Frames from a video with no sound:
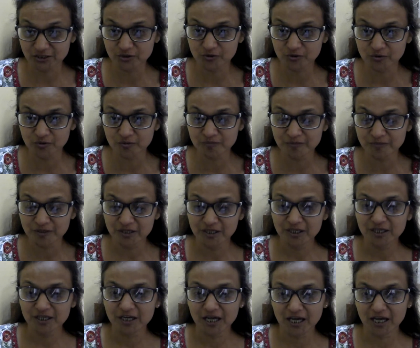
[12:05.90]
home,
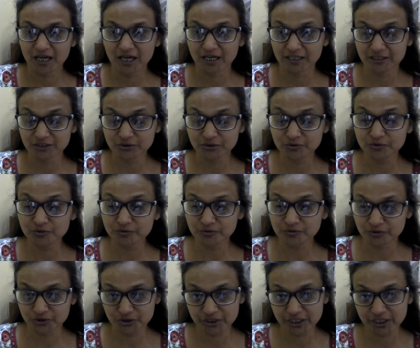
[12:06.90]
and do
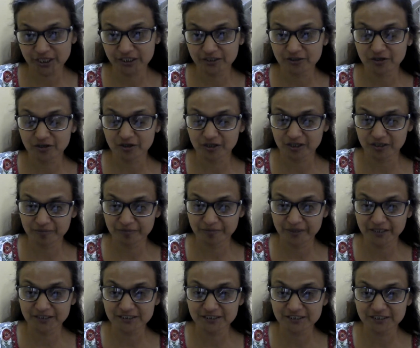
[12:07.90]
share your
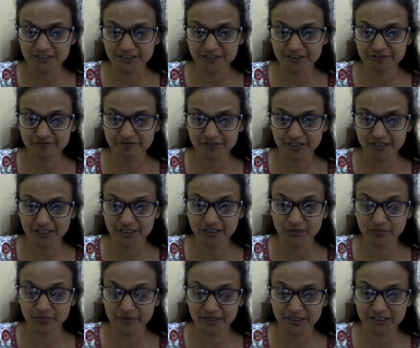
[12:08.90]
comments if any
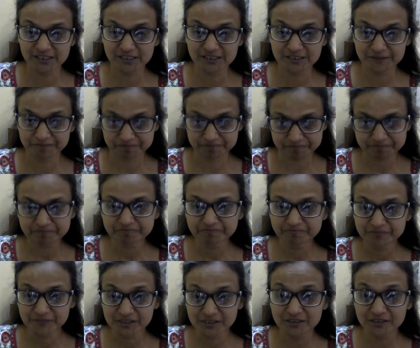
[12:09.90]
queries.
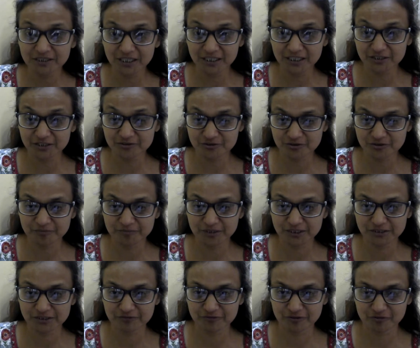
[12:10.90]
Thank you so
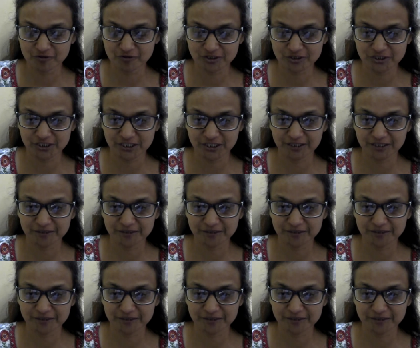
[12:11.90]
much for watching.